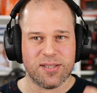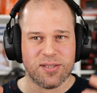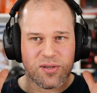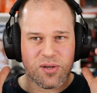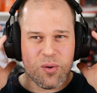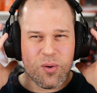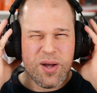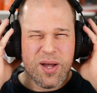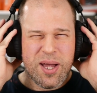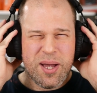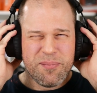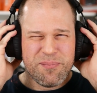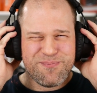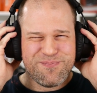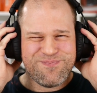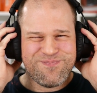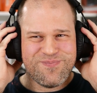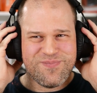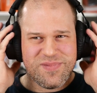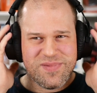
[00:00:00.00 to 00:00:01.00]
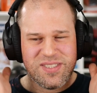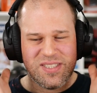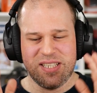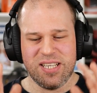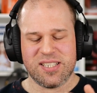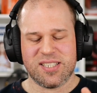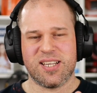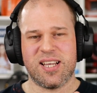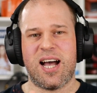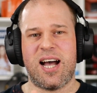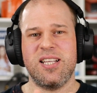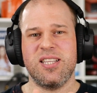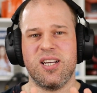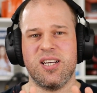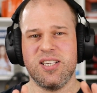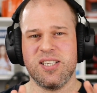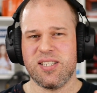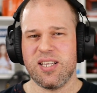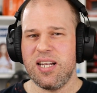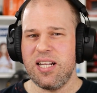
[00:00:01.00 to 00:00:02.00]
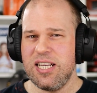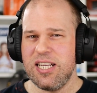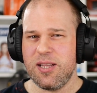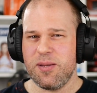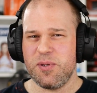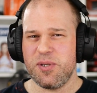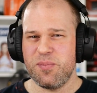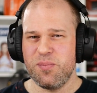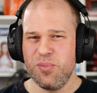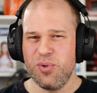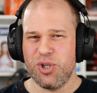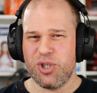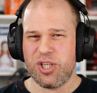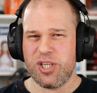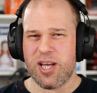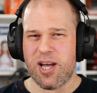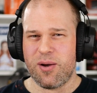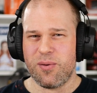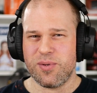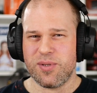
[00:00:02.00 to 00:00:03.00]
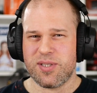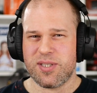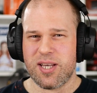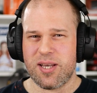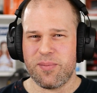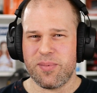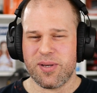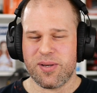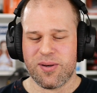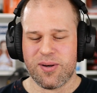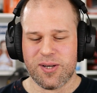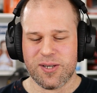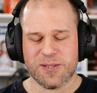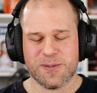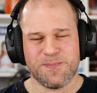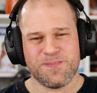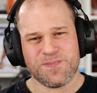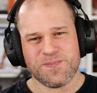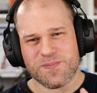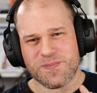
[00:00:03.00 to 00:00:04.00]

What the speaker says: So this kind of is a little bit mushy, I would say, because